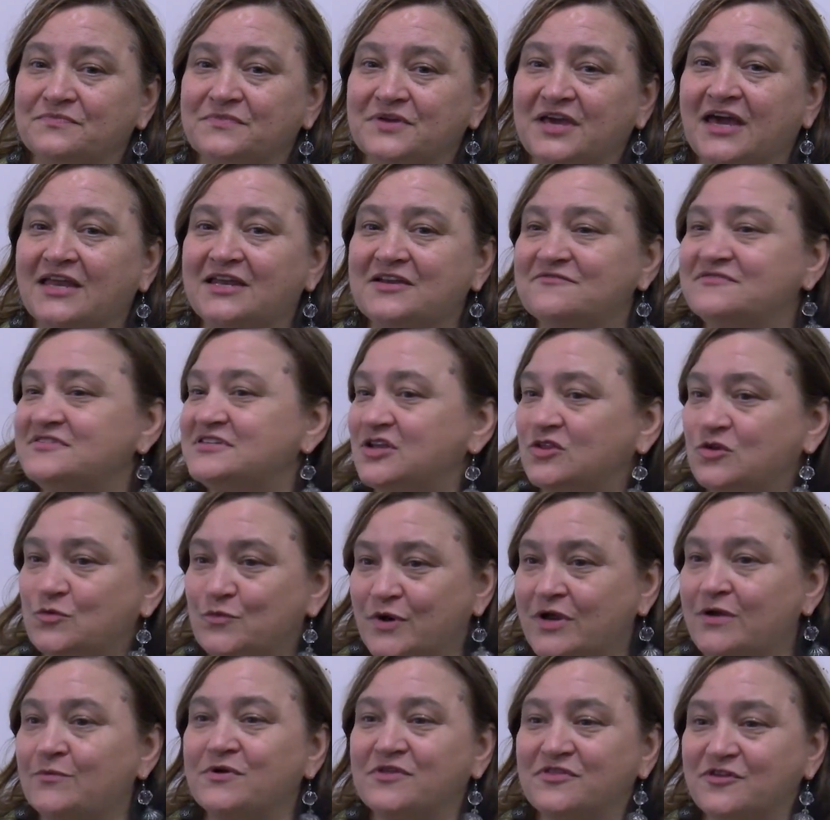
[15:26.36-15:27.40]
kind of
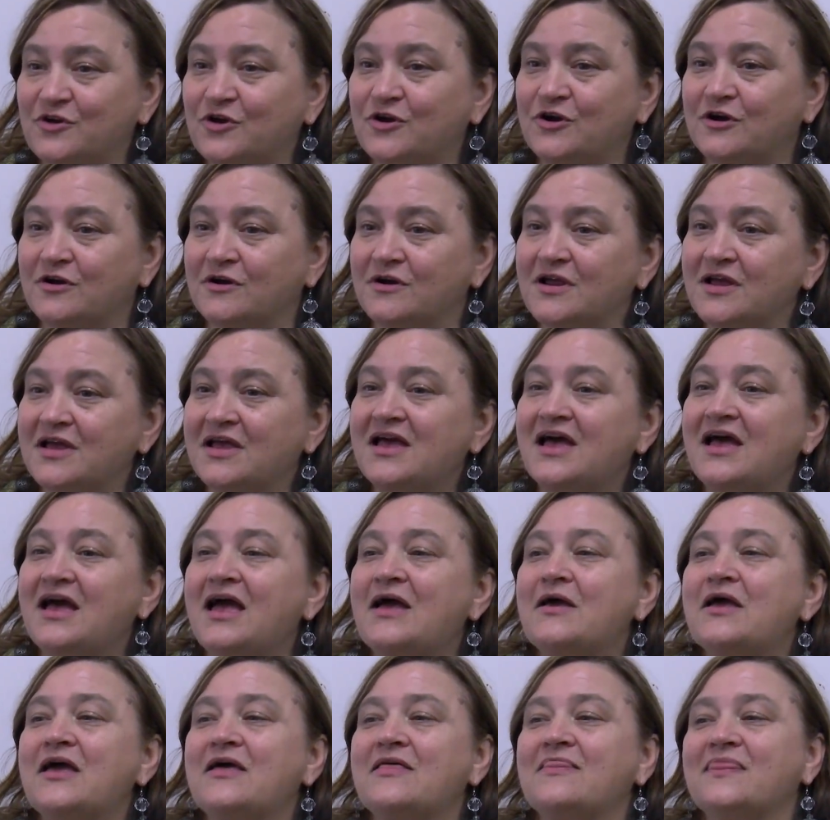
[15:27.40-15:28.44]
celebrate with her.
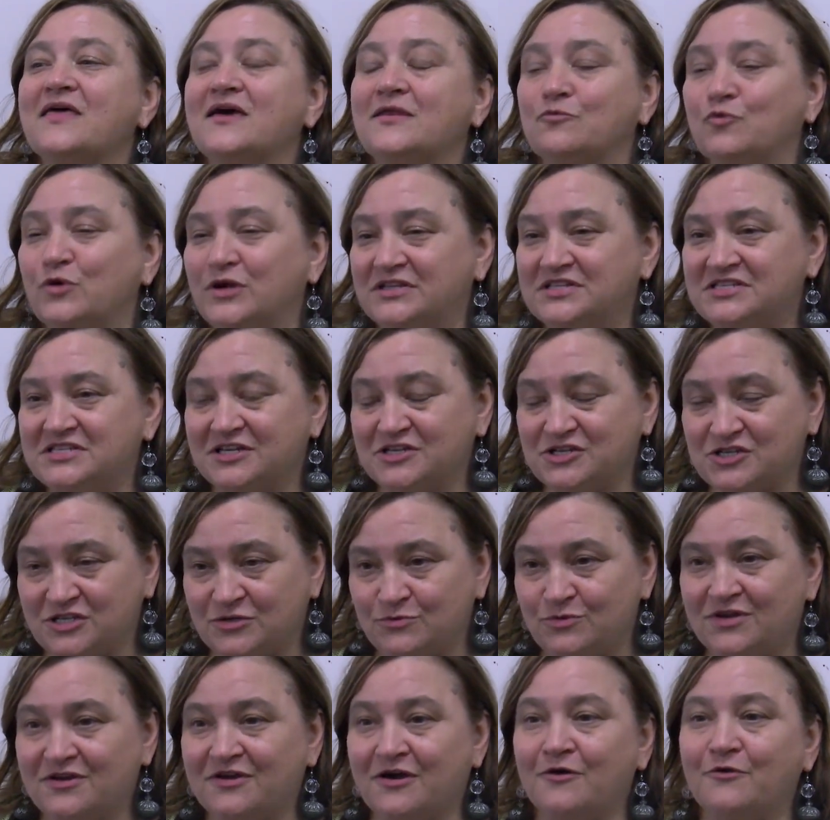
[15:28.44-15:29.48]
And then Wednesday she
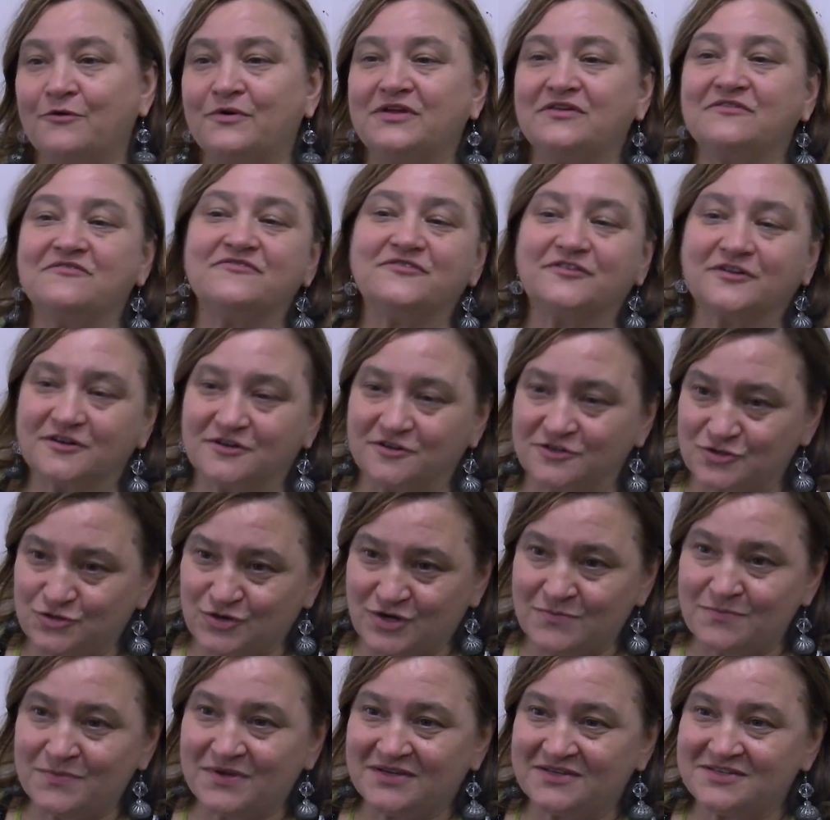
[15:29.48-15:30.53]
would go in for her
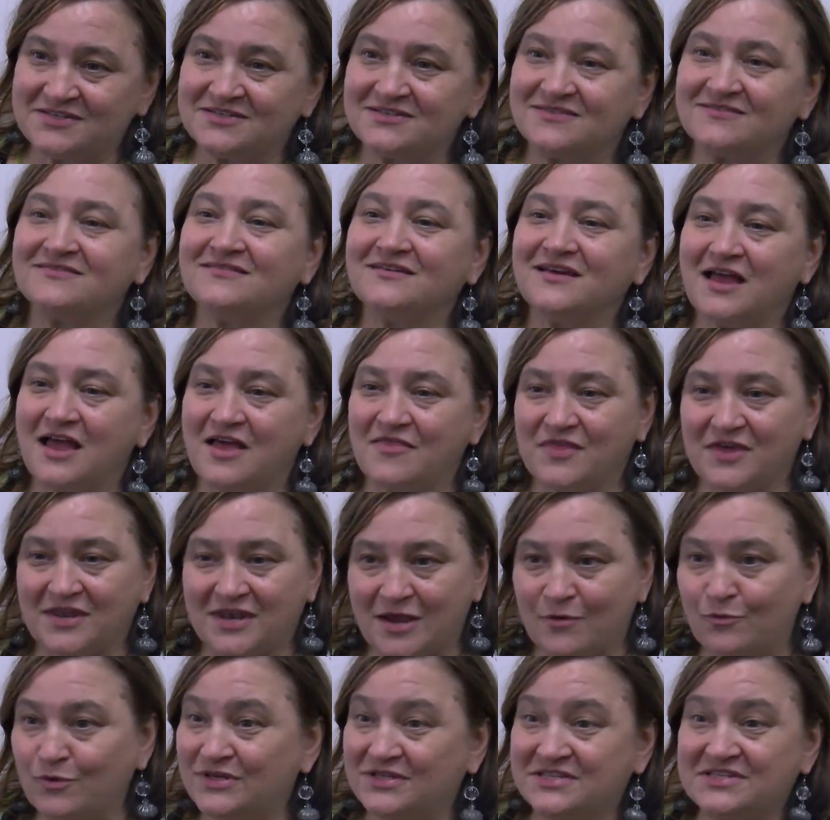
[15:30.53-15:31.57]
treatment, and then
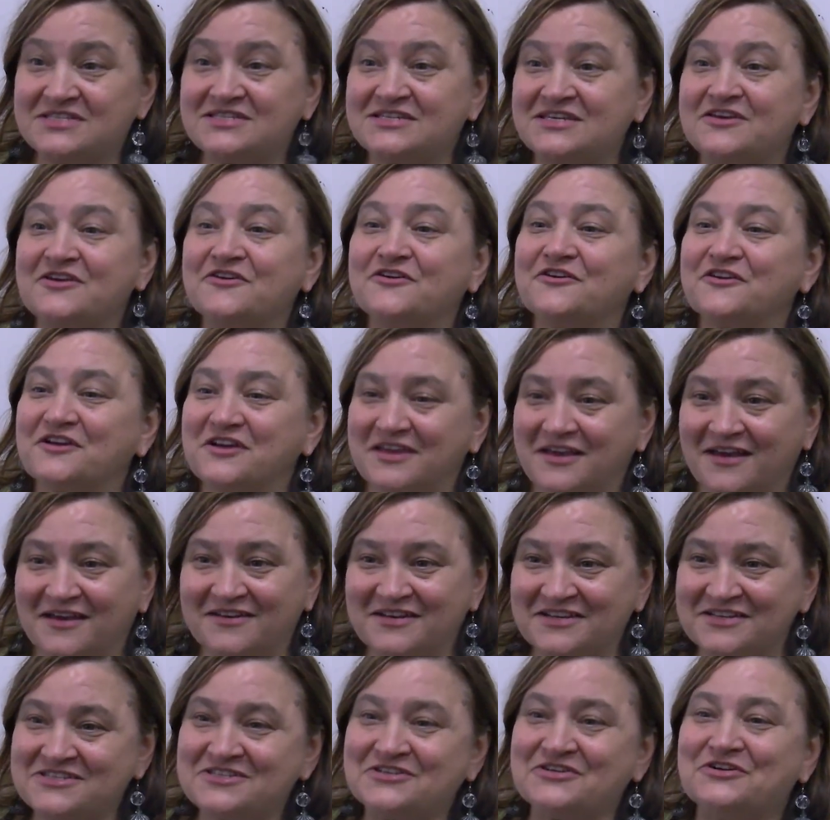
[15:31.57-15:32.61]
I wouldn't see her again
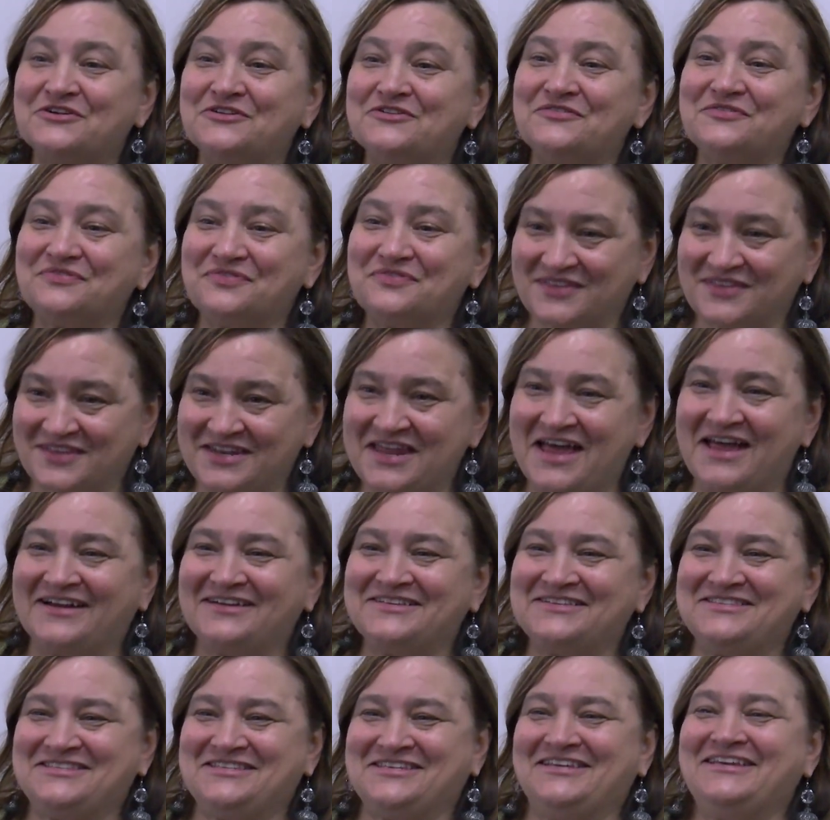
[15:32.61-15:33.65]
until the
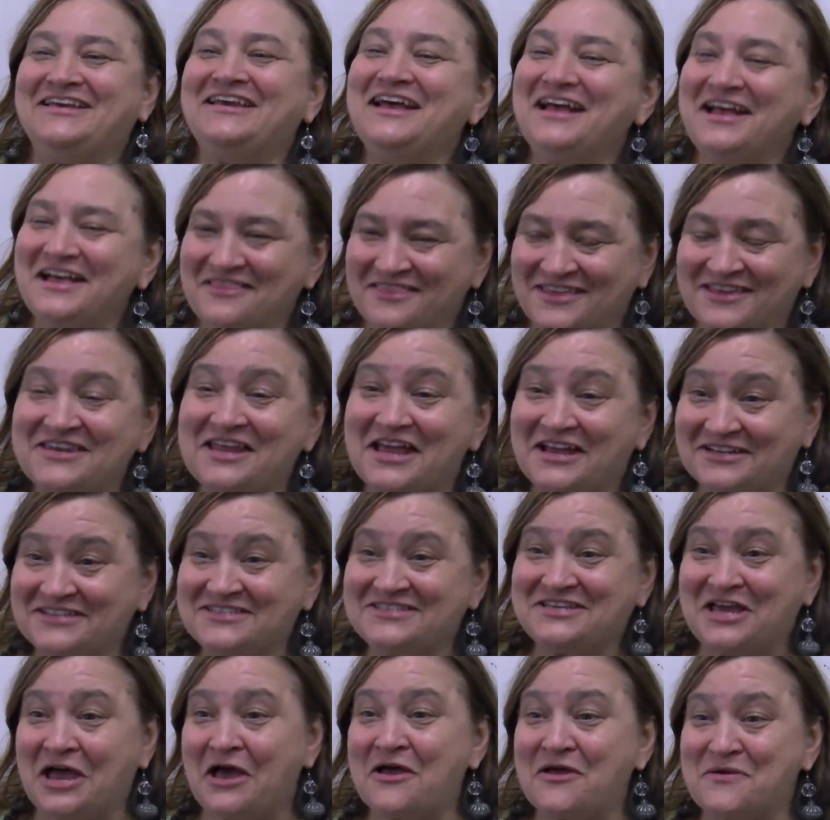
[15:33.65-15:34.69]
next the
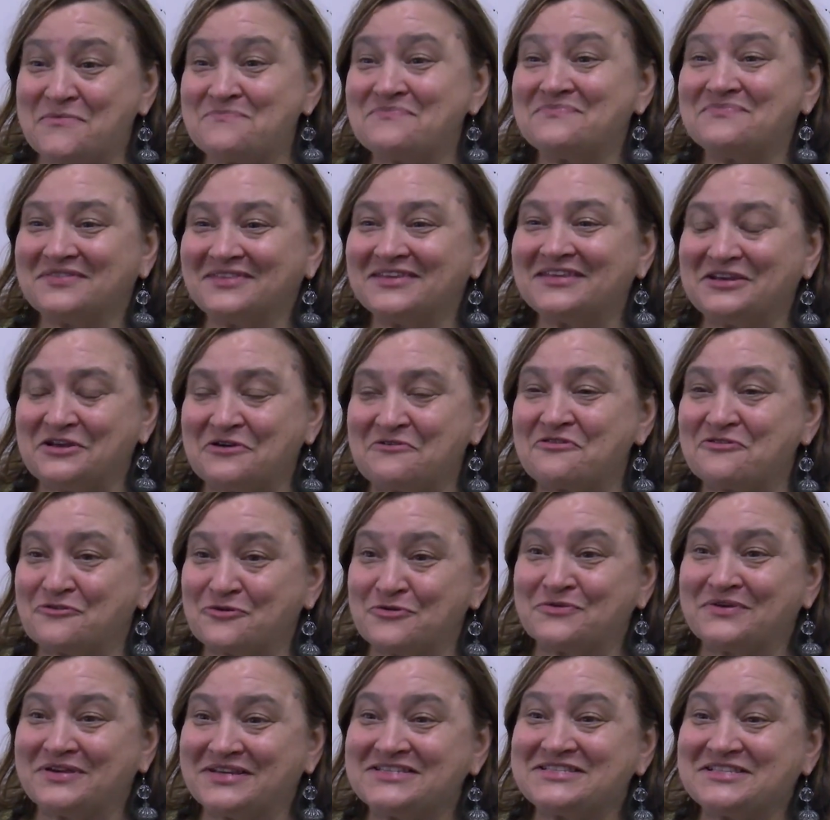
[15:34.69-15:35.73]
next time, you know, three
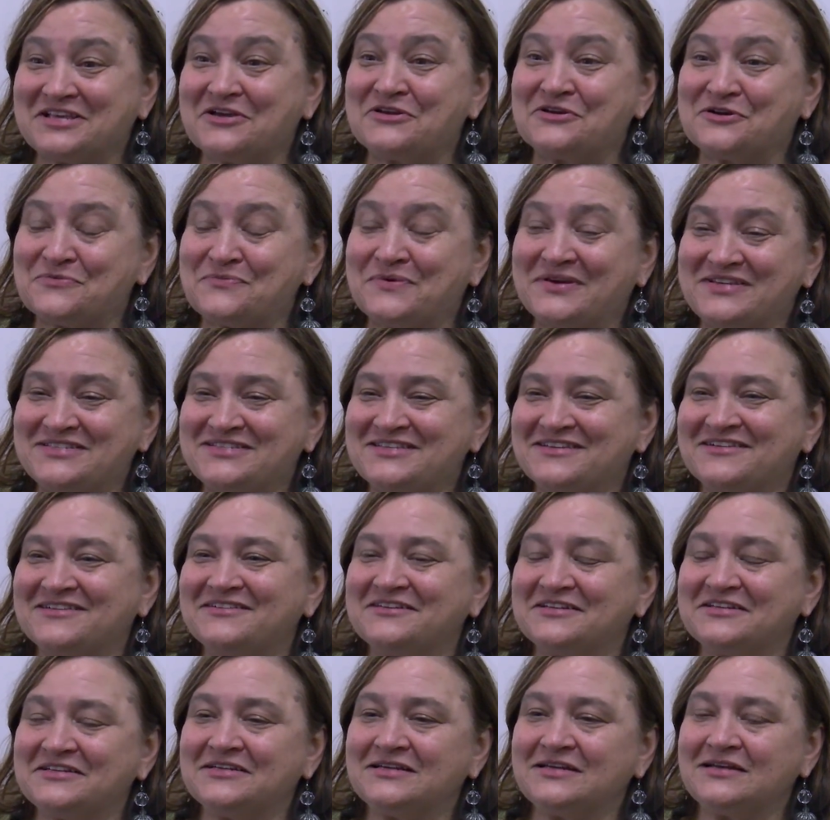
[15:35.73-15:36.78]
weeks later,
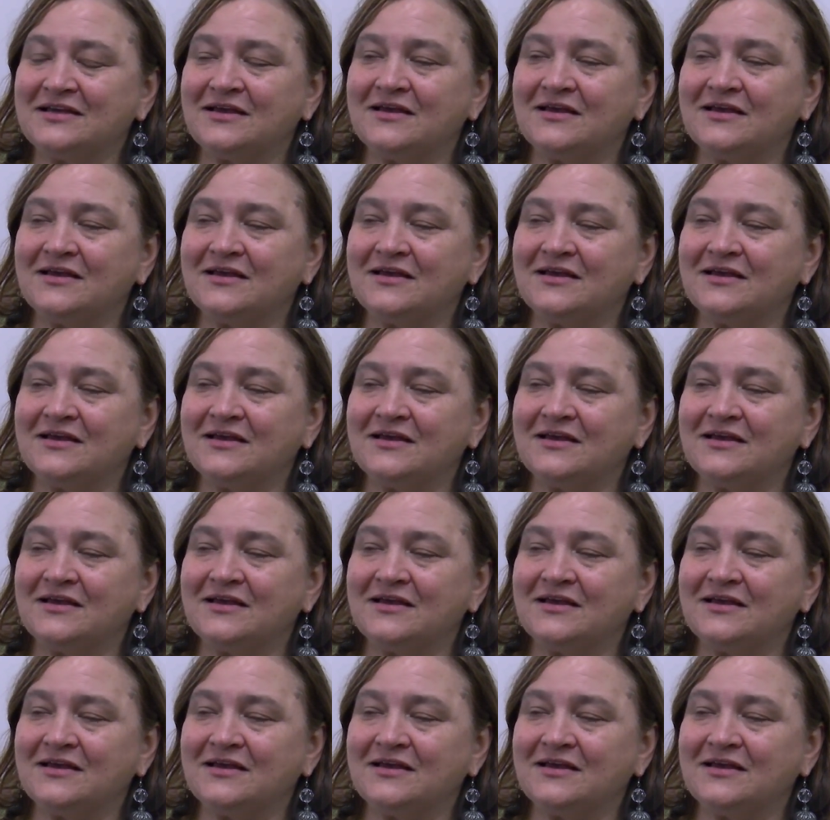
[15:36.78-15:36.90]
basically.